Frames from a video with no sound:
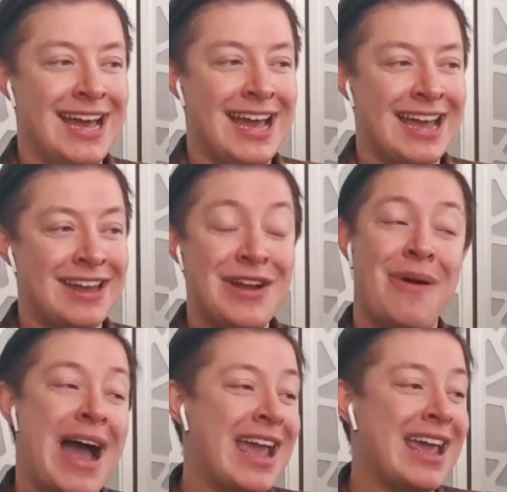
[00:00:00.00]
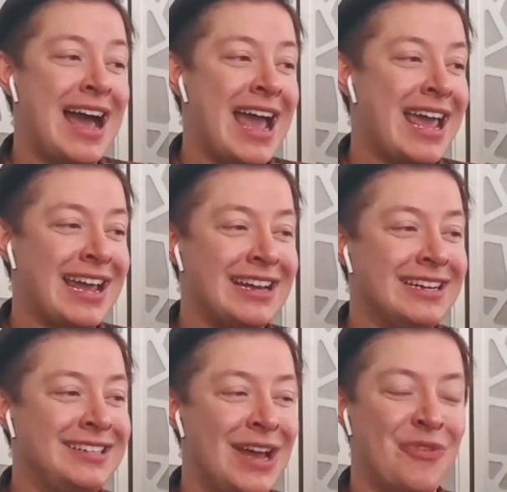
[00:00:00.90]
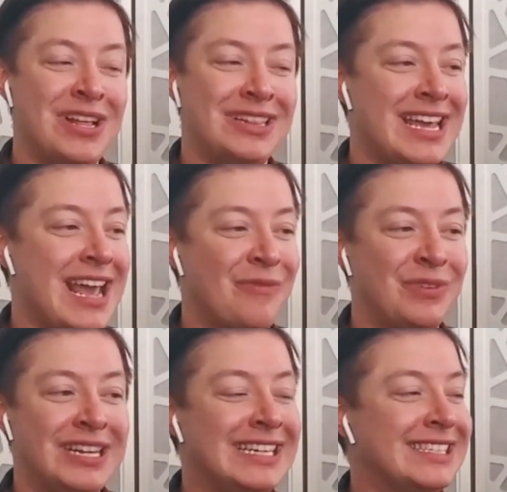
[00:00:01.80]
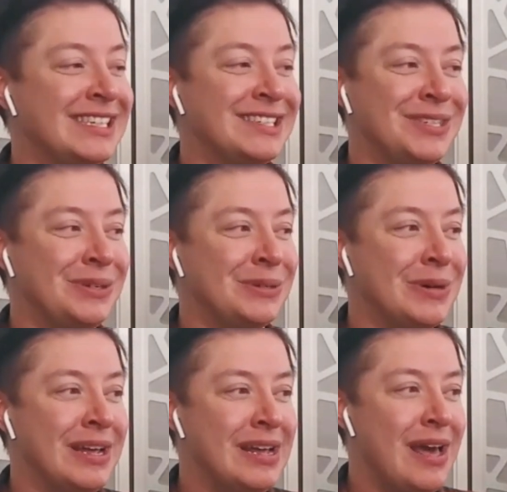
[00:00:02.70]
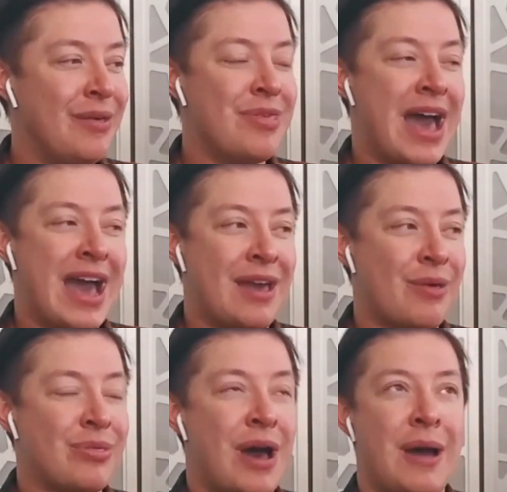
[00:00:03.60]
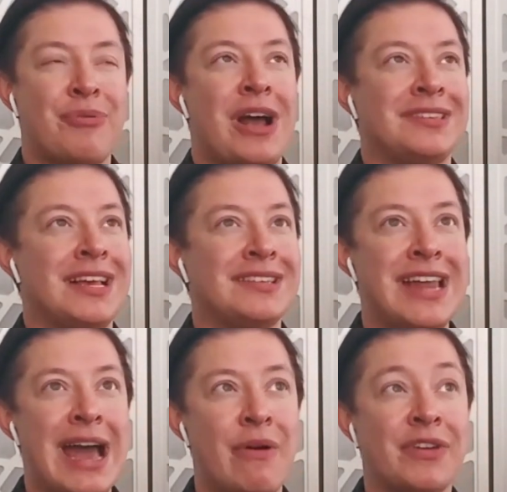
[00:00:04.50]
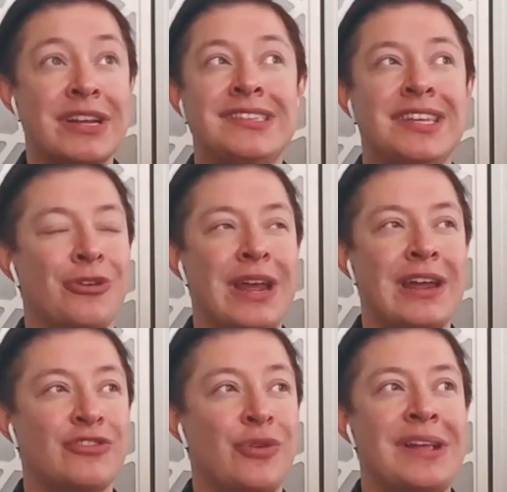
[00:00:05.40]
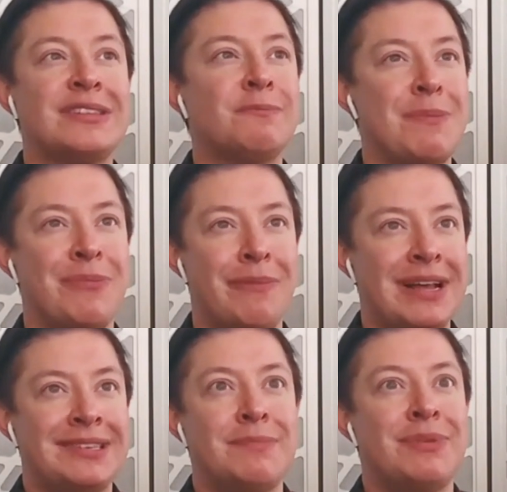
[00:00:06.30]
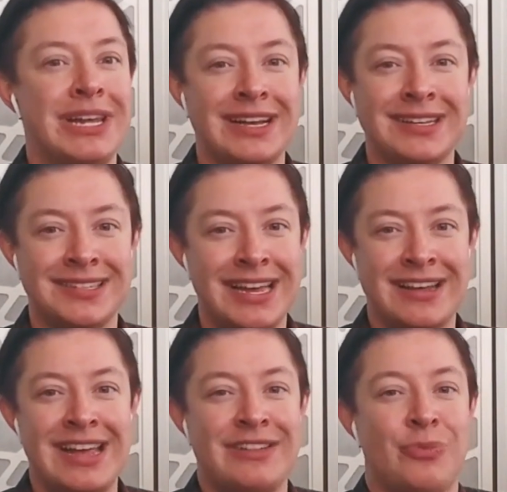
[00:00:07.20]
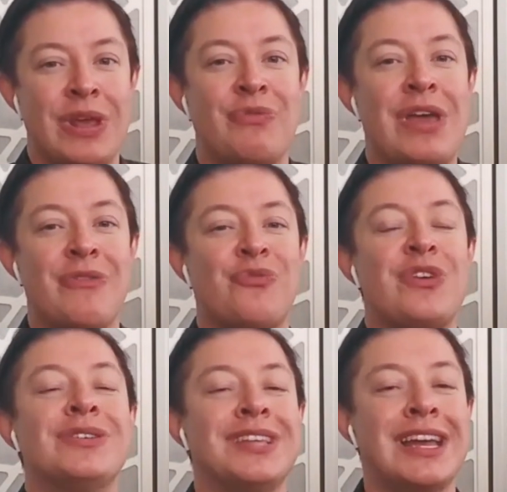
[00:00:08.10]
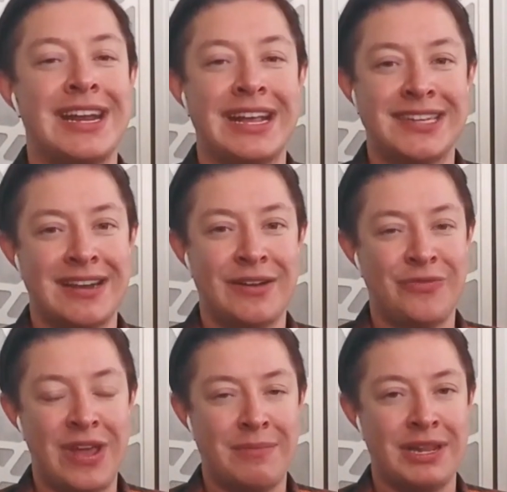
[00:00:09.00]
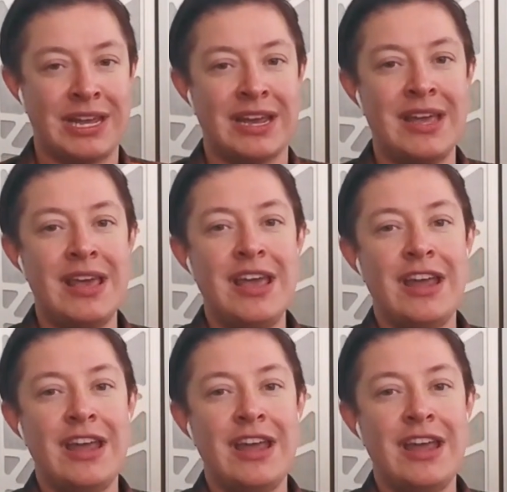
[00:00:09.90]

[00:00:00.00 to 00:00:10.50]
I definitely have leaned into that thought process now of considering trans people my siblings. Like it feels like an extended family.